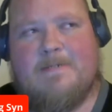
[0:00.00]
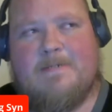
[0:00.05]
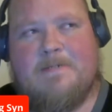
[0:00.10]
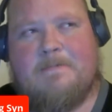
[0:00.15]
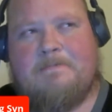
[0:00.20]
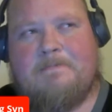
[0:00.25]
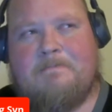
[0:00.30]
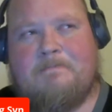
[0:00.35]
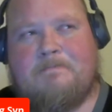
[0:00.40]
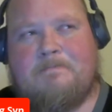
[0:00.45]

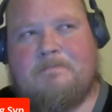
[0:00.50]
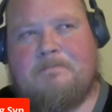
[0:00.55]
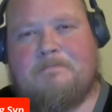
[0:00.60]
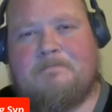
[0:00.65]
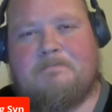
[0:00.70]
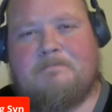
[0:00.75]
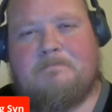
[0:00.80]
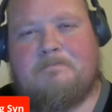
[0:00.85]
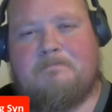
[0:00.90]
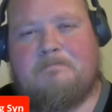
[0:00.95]

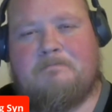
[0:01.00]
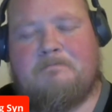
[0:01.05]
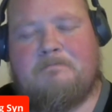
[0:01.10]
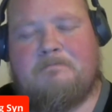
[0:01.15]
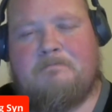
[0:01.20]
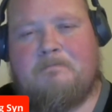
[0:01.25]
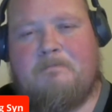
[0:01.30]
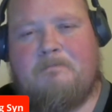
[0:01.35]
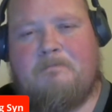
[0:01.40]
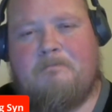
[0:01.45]

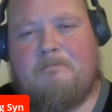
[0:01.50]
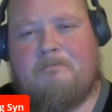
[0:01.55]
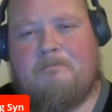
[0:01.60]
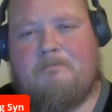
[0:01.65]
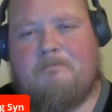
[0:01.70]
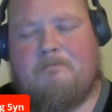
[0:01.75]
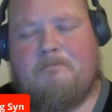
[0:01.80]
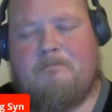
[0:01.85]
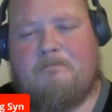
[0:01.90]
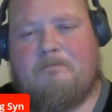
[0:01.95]

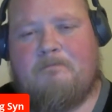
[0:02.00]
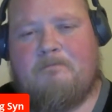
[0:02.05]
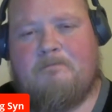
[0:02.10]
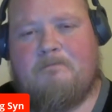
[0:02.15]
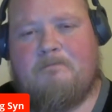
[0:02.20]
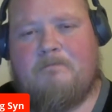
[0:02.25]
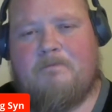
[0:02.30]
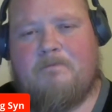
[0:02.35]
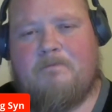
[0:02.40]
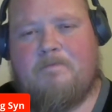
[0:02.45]

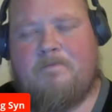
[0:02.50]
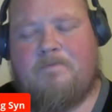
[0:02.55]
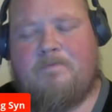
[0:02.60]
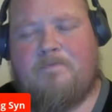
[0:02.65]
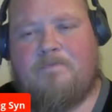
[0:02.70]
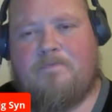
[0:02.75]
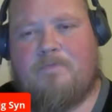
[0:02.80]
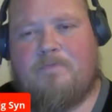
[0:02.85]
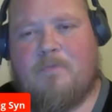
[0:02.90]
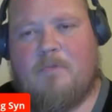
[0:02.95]
The person shown says nothing.